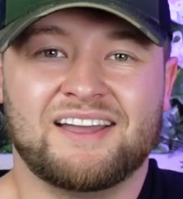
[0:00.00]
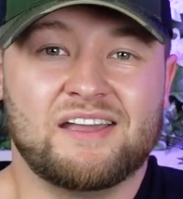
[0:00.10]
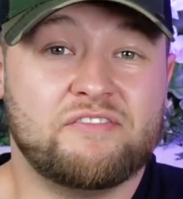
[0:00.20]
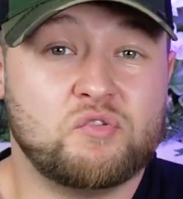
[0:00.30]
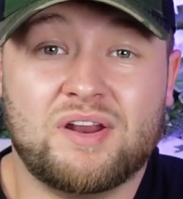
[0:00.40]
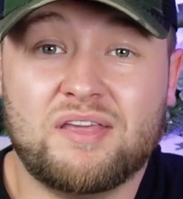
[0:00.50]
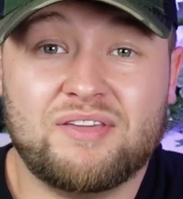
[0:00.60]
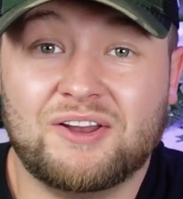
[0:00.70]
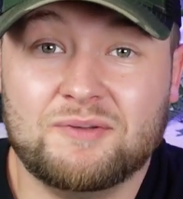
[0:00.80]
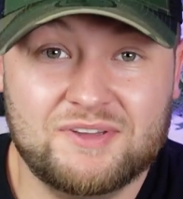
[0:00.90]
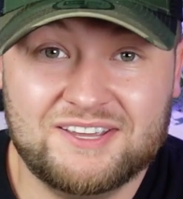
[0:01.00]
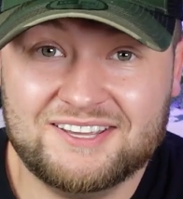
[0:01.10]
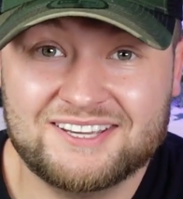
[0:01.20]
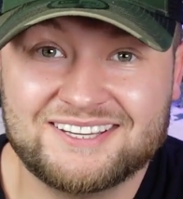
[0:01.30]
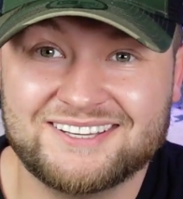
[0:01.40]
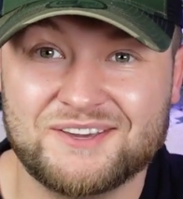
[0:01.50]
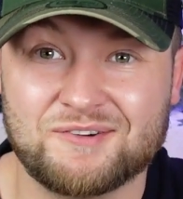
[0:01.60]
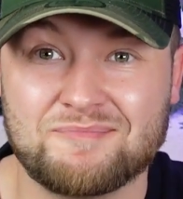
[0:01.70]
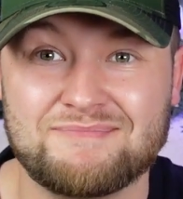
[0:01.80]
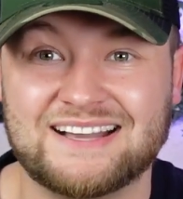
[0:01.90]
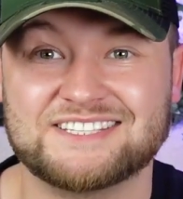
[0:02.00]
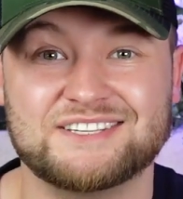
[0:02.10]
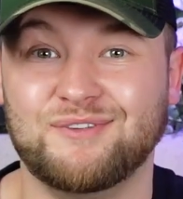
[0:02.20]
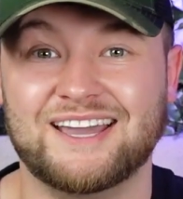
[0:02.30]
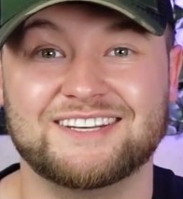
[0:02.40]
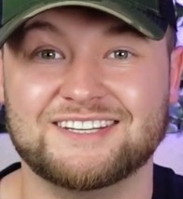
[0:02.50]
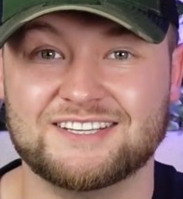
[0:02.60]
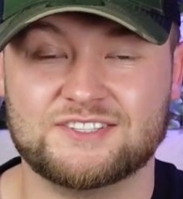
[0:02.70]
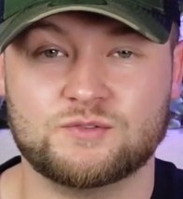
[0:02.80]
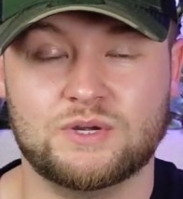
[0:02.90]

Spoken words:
If you're anything like me, you're a massive hedonist.